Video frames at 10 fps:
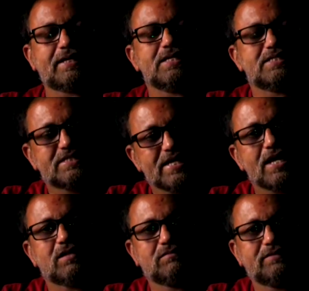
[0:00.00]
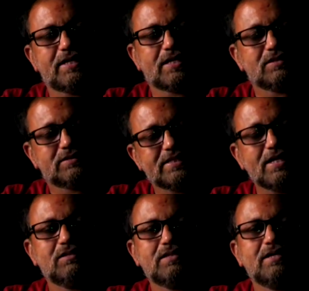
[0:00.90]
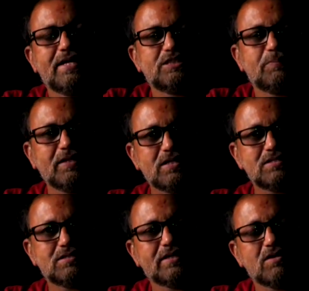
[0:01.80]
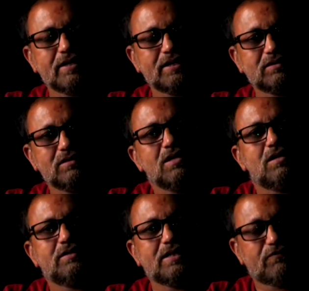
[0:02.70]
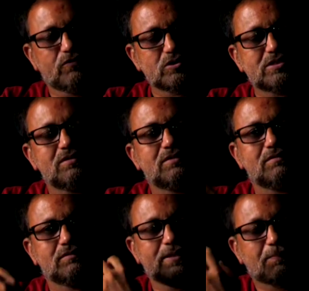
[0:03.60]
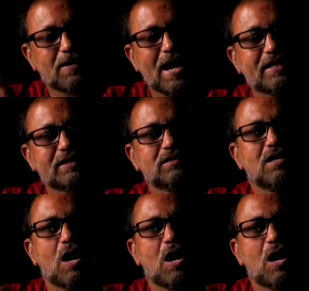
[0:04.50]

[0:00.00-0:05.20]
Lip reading: can share their experience regarding their future, their planning,